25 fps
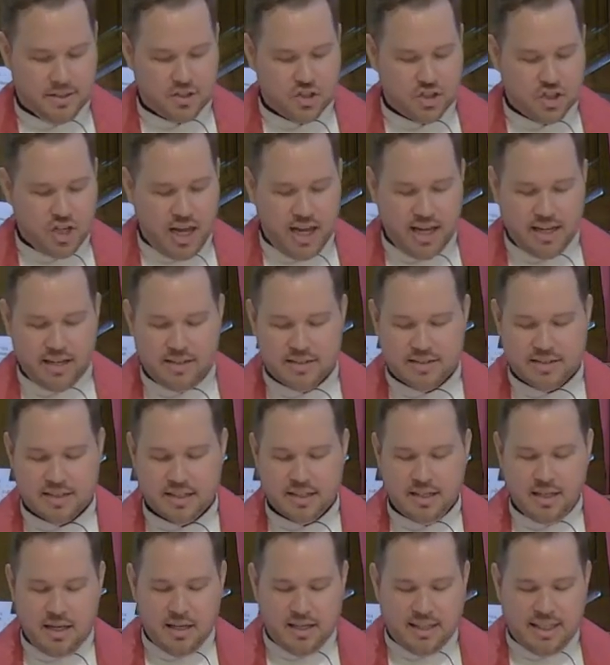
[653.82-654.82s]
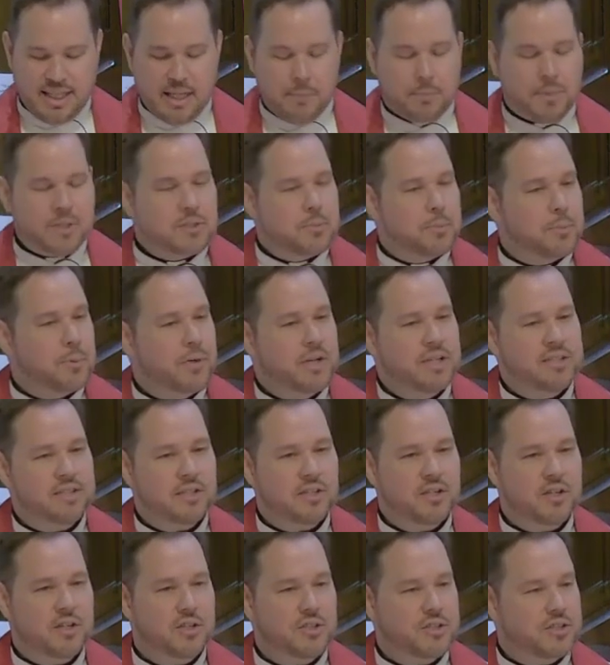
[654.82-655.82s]
The chains that keep us
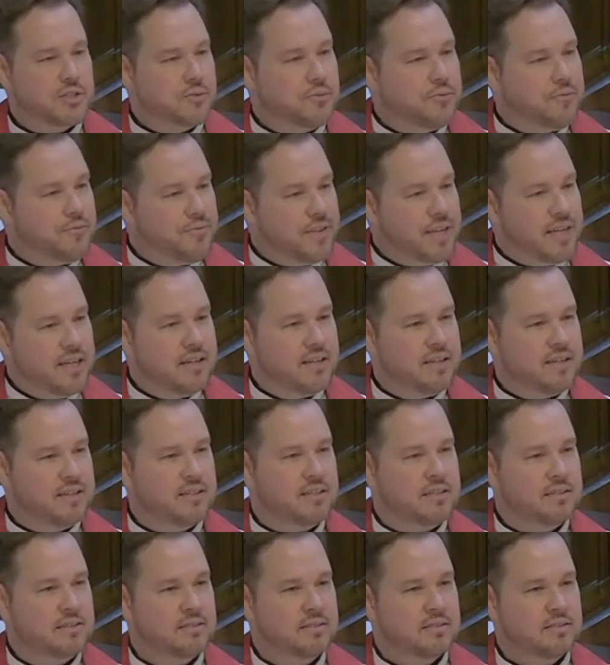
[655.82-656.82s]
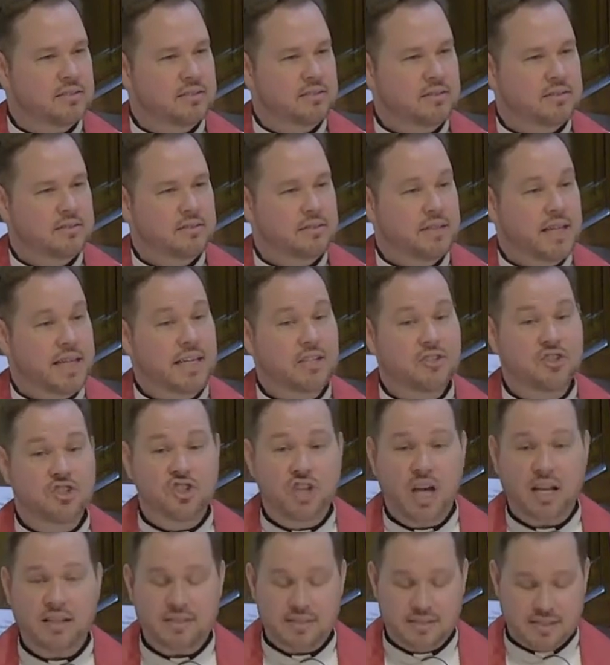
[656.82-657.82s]
prisoners to fear,
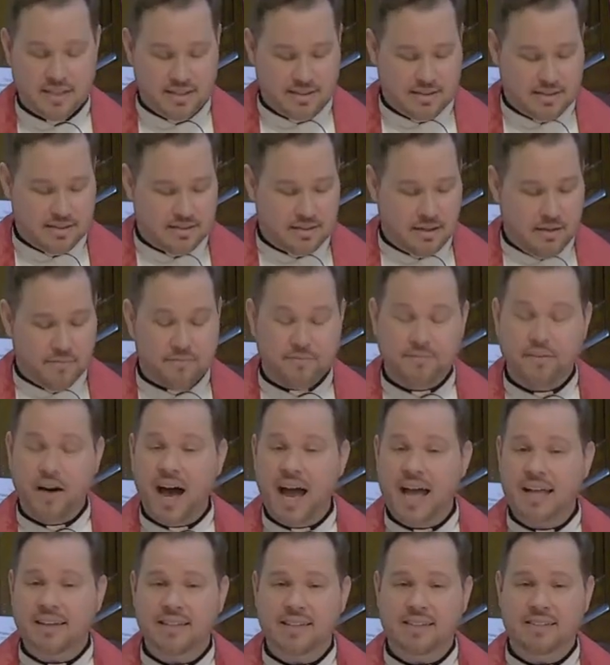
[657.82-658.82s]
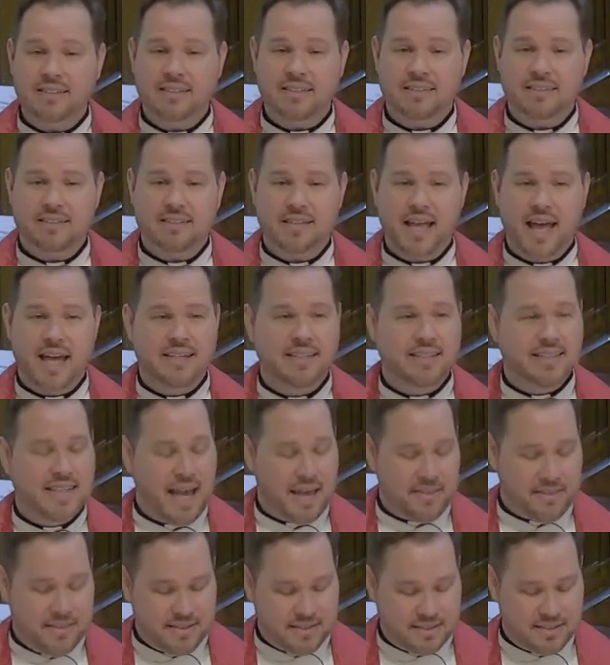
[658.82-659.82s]
injustice, violence, and
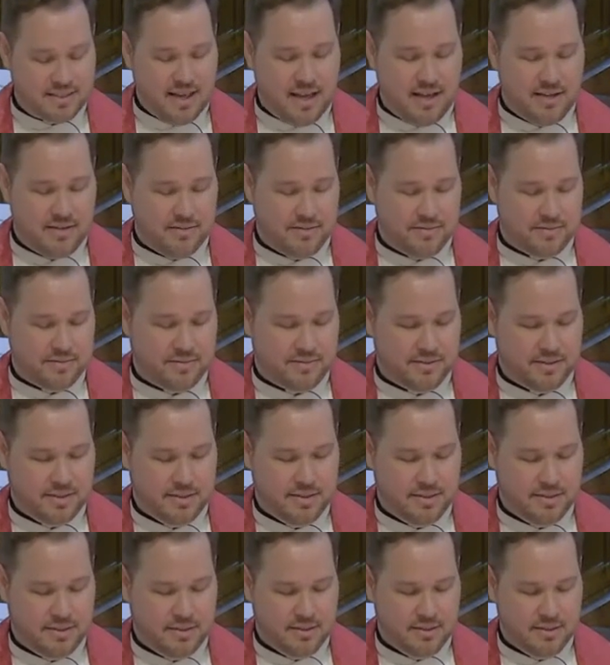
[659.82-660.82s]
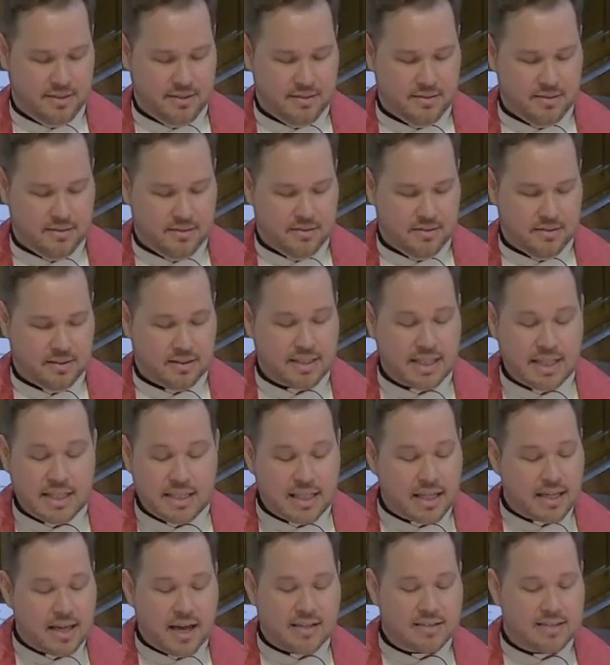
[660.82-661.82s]
death itself,
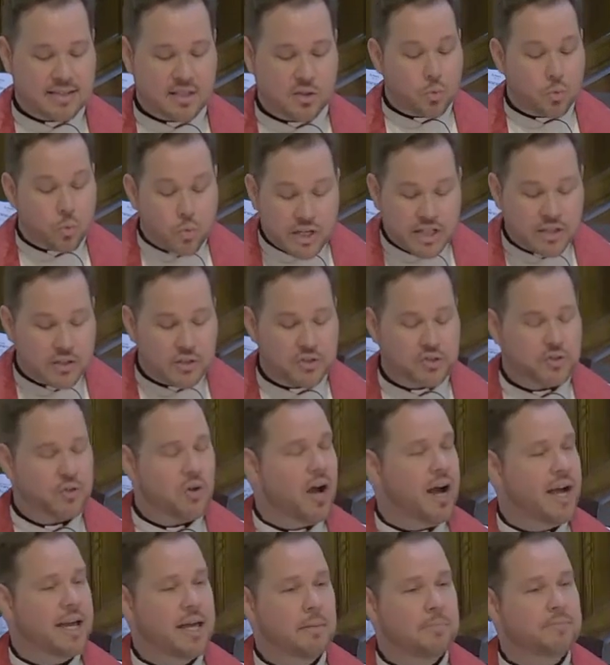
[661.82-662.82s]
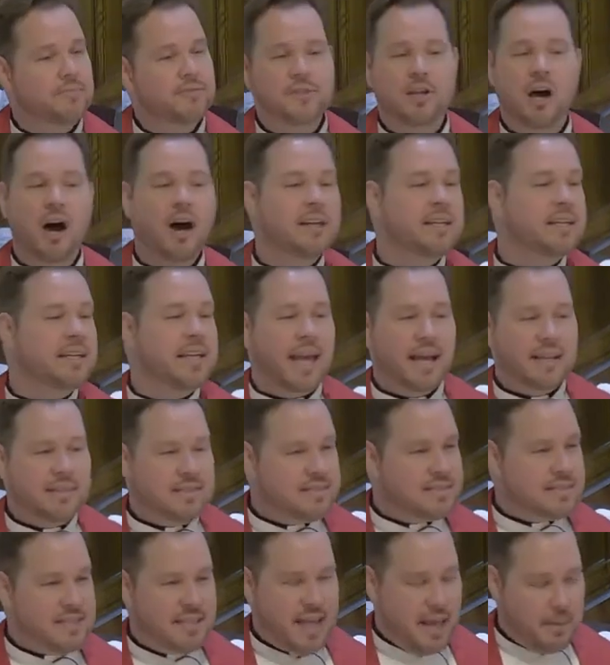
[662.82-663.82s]
leading in real triumph, not
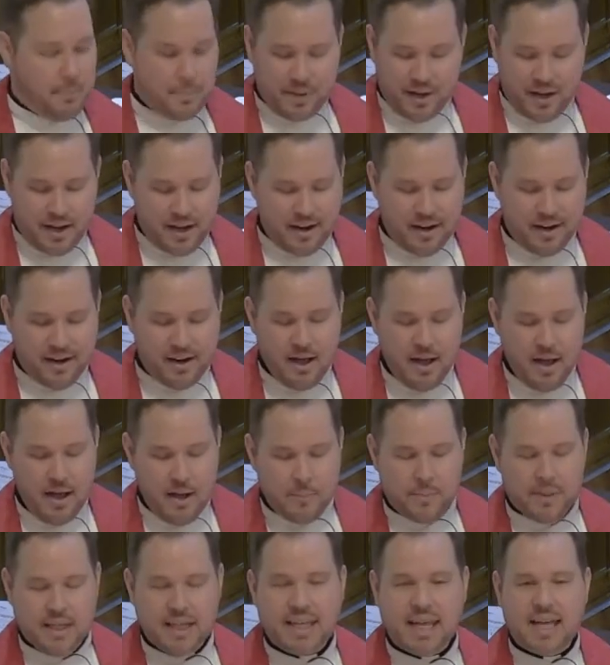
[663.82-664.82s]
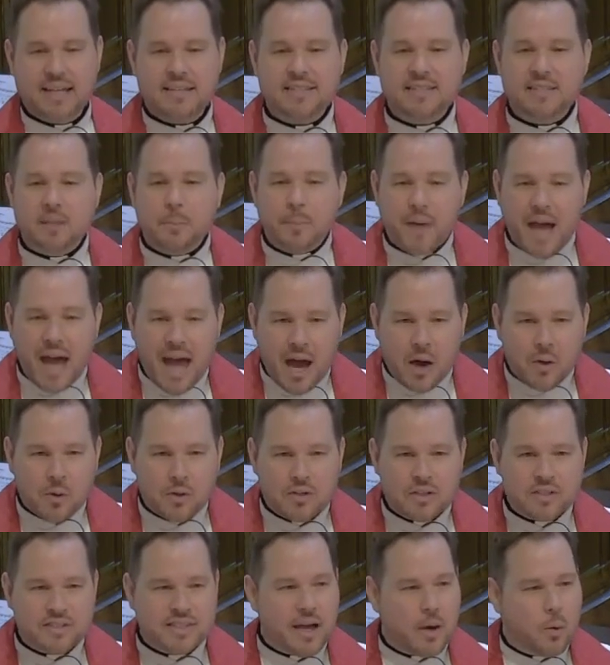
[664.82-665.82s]
against an empire, but against the
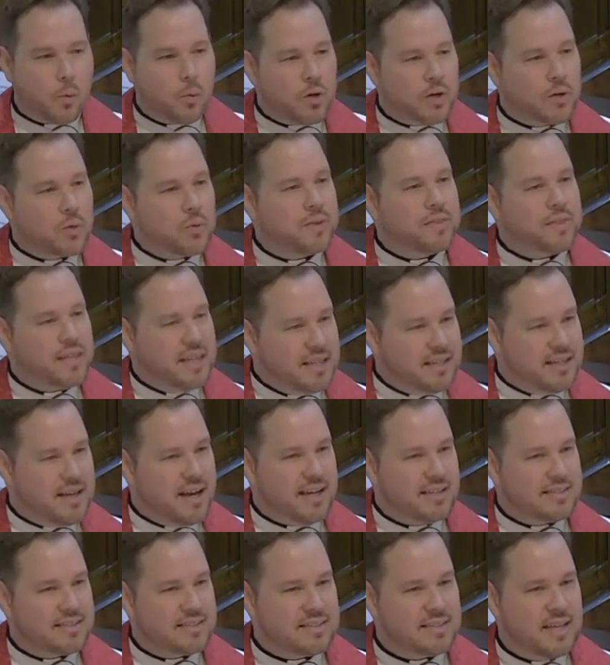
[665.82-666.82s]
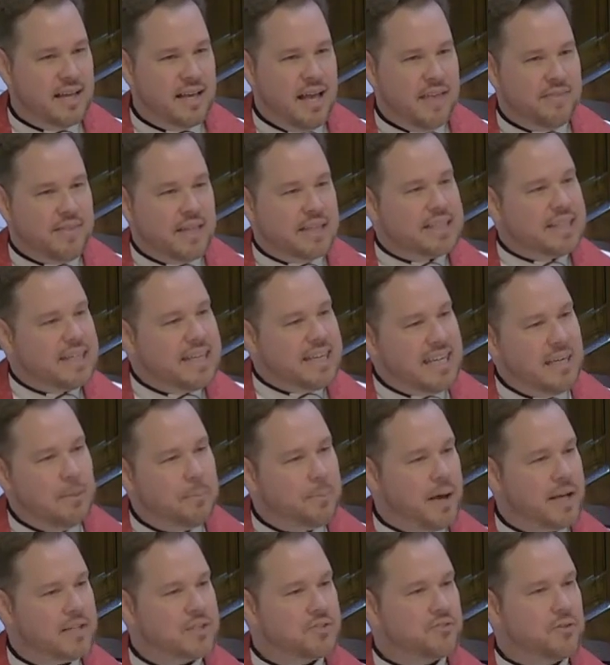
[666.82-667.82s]
powers that work within us, that
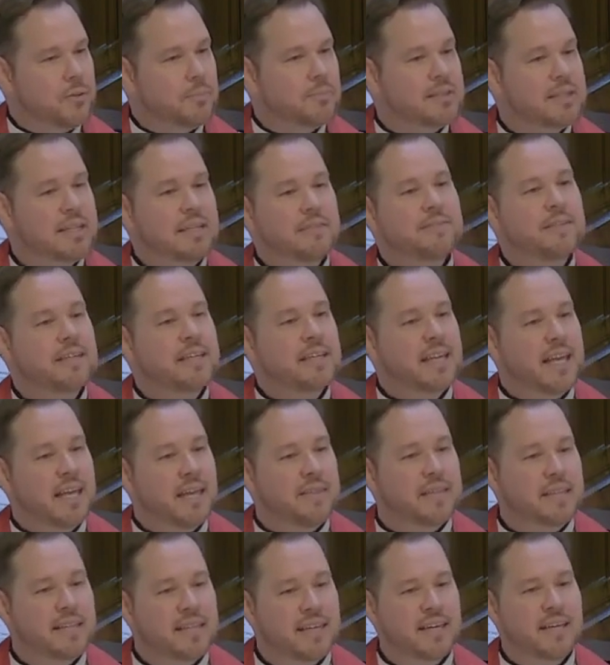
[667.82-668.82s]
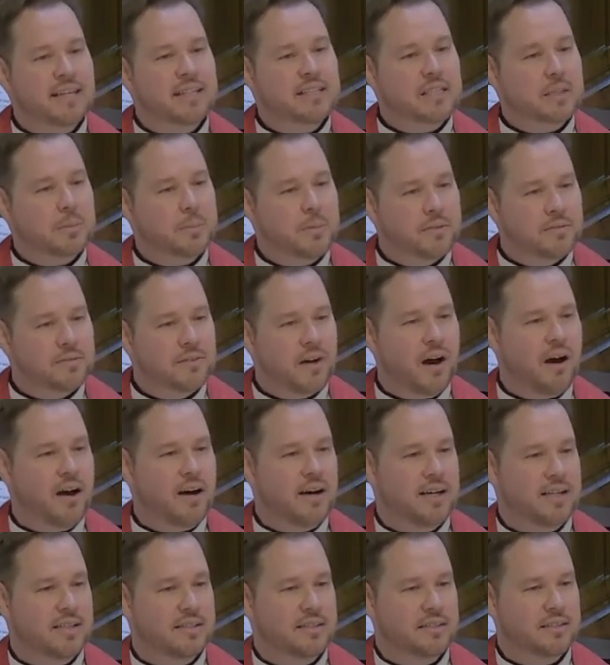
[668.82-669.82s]
keep us from living in the kingdom of
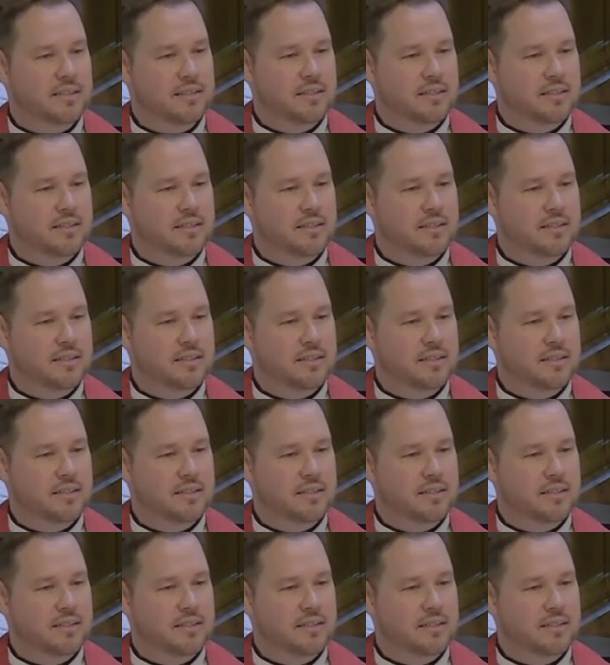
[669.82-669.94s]
God,